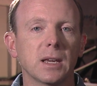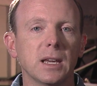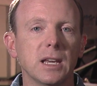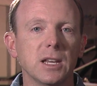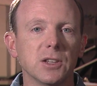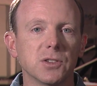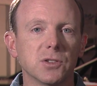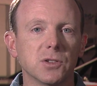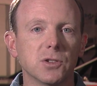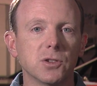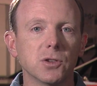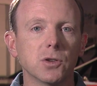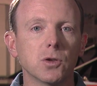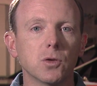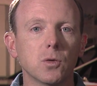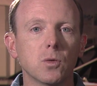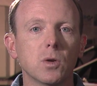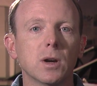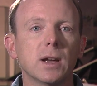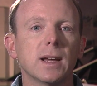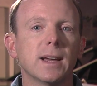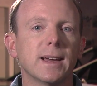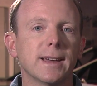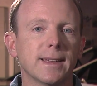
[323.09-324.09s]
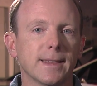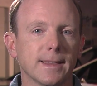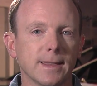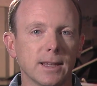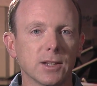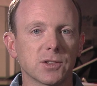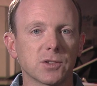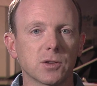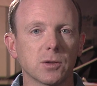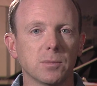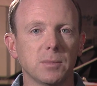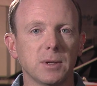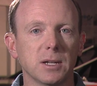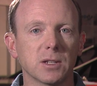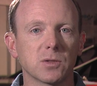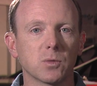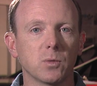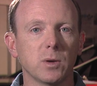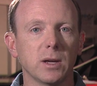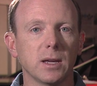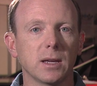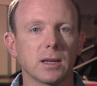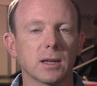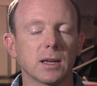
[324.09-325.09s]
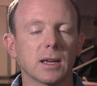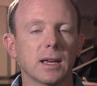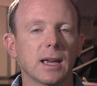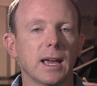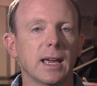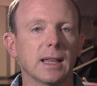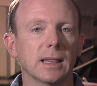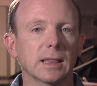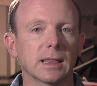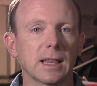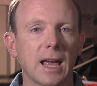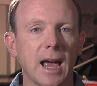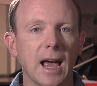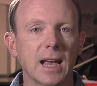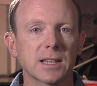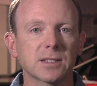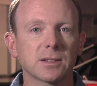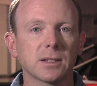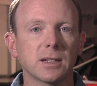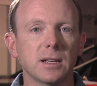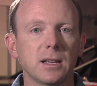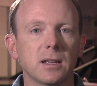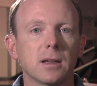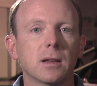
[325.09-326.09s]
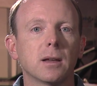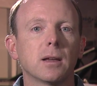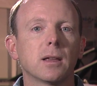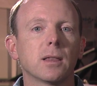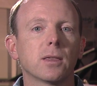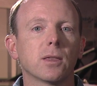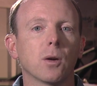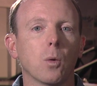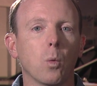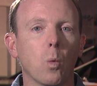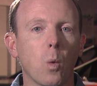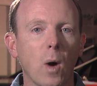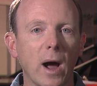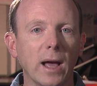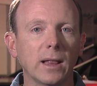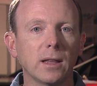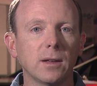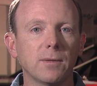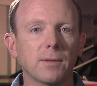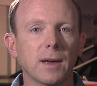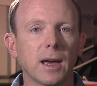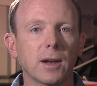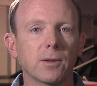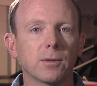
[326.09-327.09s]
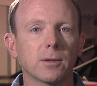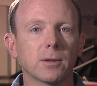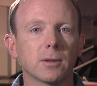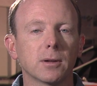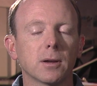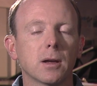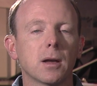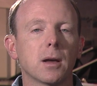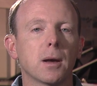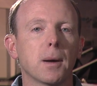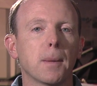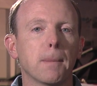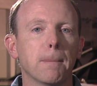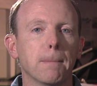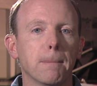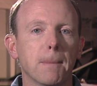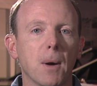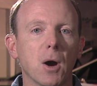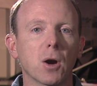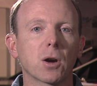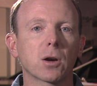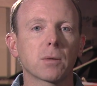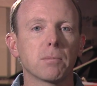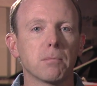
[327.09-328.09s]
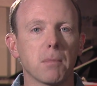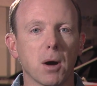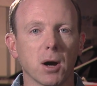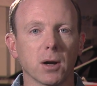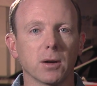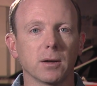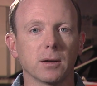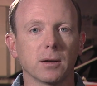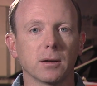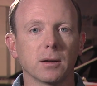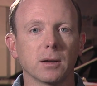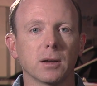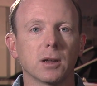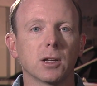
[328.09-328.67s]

He's due. This could be his week. And lastly, the wily veteran, Mark Martin.